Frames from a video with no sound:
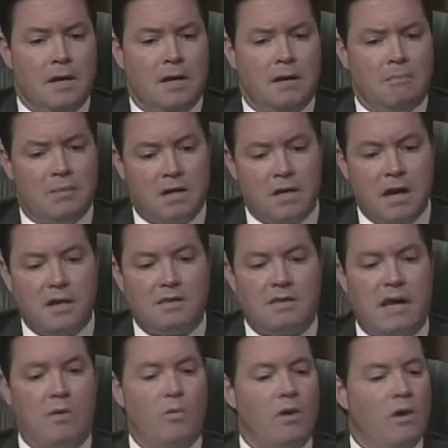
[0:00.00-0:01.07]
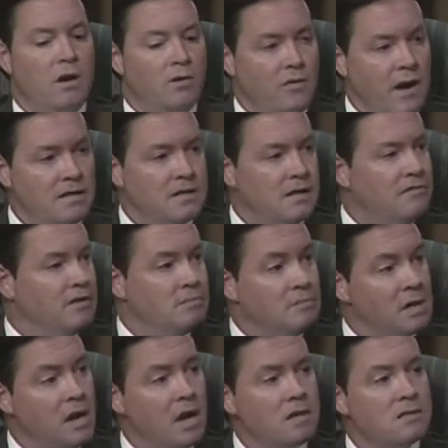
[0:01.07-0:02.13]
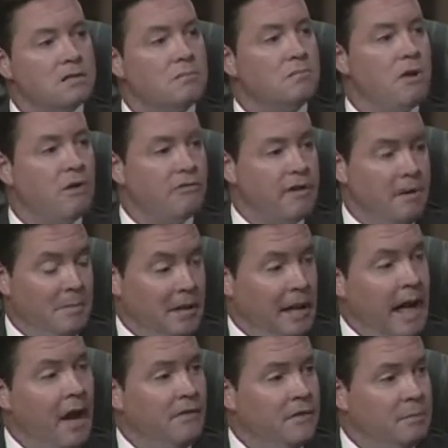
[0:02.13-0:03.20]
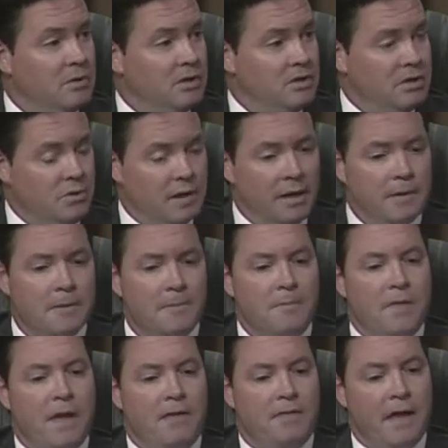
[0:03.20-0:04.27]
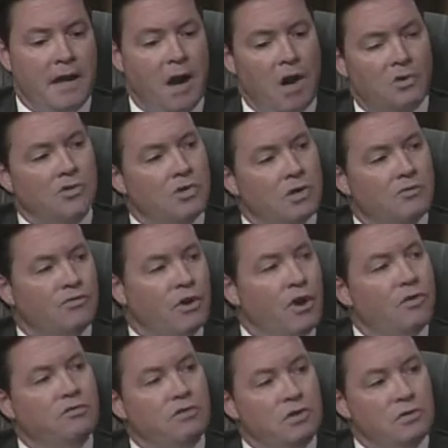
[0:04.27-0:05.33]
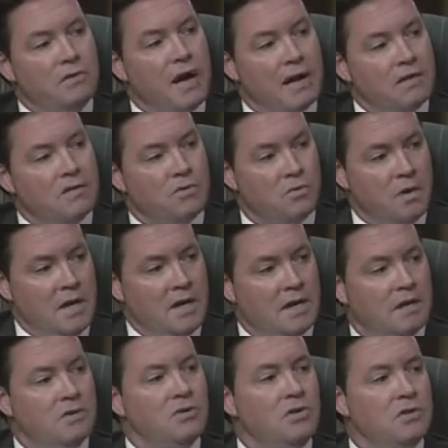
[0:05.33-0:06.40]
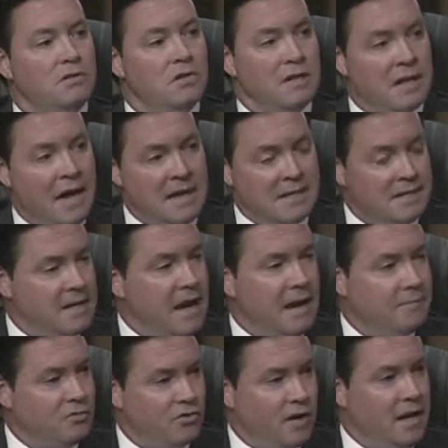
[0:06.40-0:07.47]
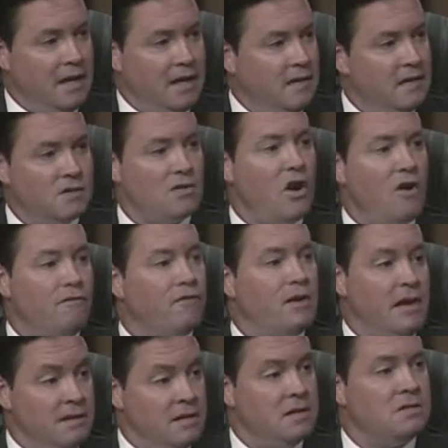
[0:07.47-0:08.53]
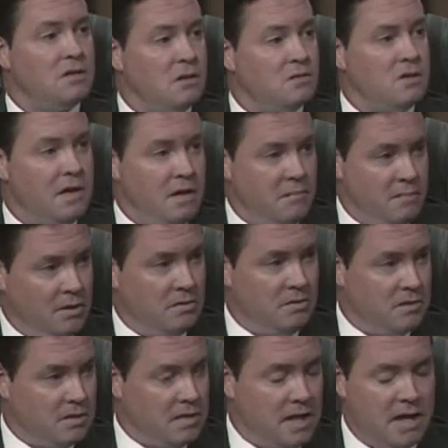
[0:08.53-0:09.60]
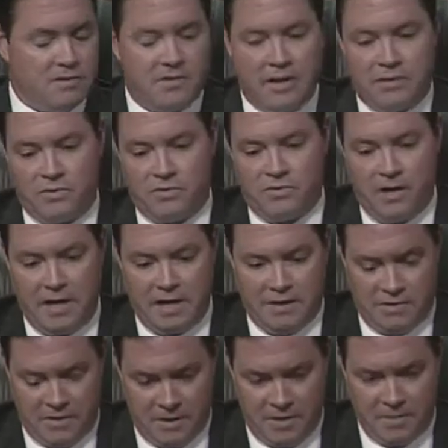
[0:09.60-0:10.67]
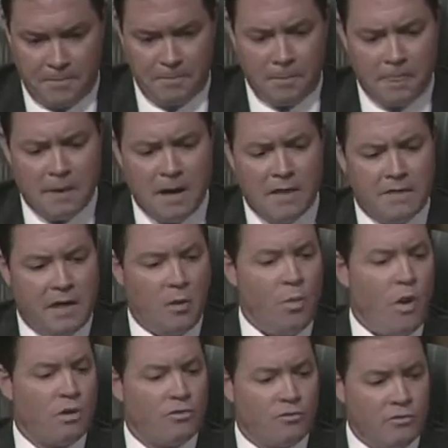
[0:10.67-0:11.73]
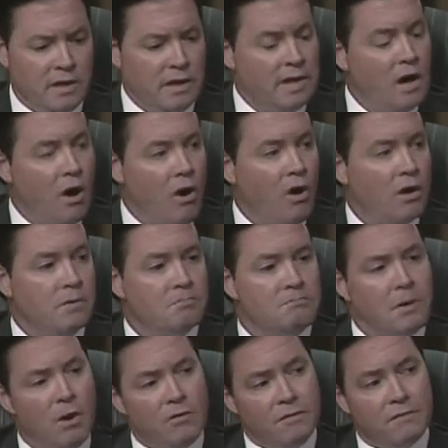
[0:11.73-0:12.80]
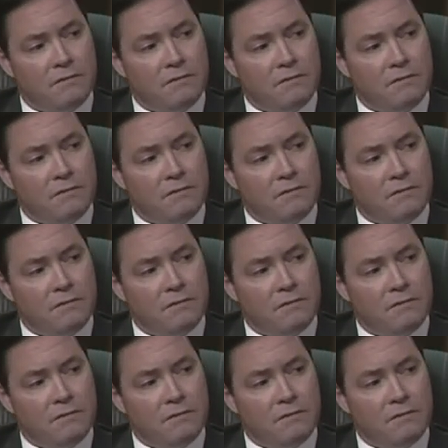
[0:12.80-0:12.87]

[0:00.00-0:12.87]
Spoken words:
Because they were aggressive and because the program allowed them to do it, they also drove 2 nights a week and took the nighttime training that's offered at the Associated Builders and Contractors Training Center. They worked really hard. Both of